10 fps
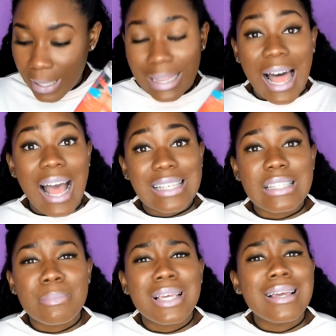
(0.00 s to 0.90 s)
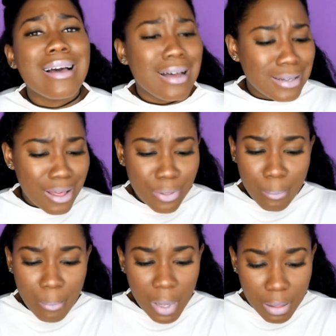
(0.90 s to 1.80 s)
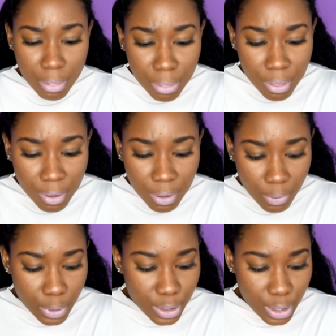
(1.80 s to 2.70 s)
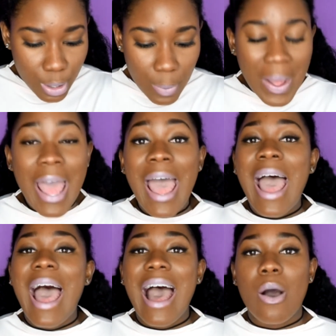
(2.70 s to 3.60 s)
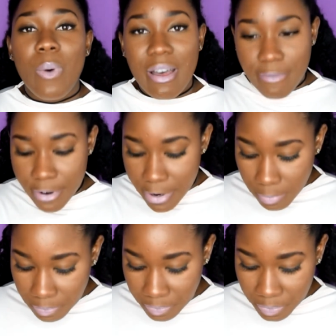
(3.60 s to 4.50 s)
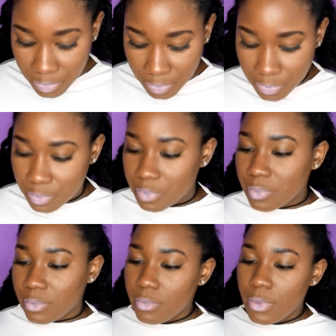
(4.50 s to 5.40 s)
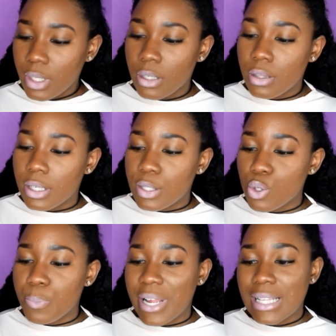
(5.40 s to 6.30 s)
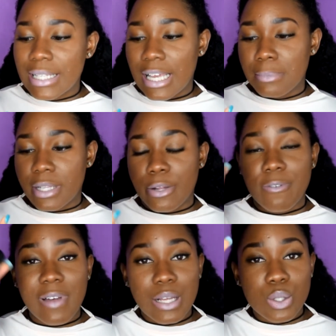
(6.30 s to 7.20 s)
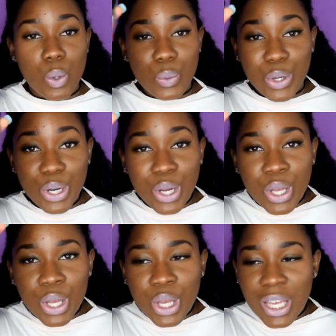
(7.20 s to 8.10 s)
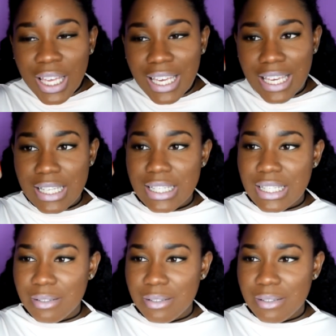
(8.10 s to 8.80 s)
last me another month or so. However, the Super Enzymes Clarifying Toner is